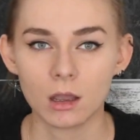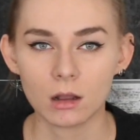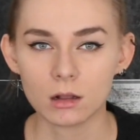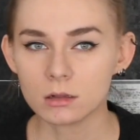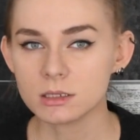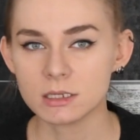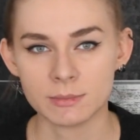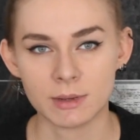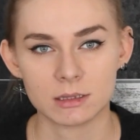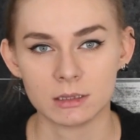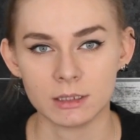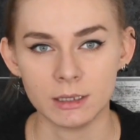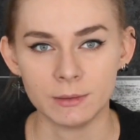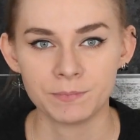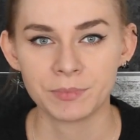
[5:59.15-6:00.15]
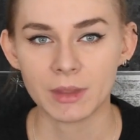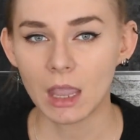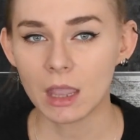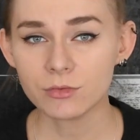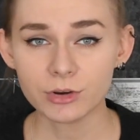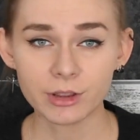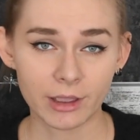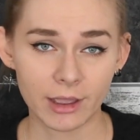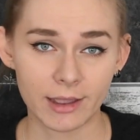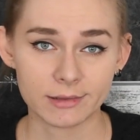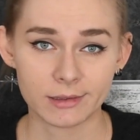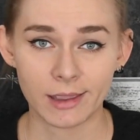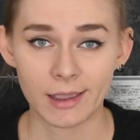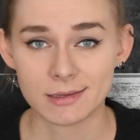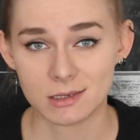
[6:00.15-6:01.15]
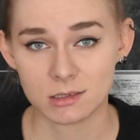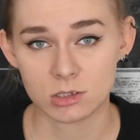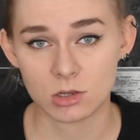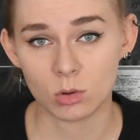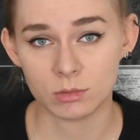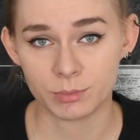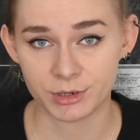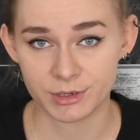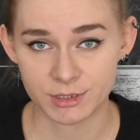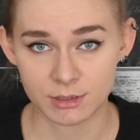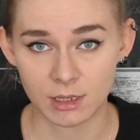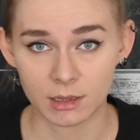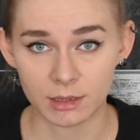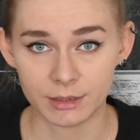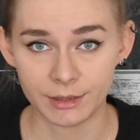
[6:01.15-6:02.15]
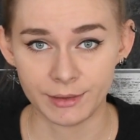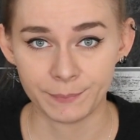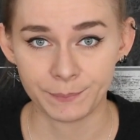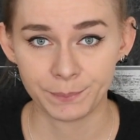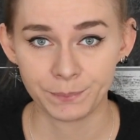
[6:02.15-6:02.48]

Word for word: Ultimately, Every cat has its own personality.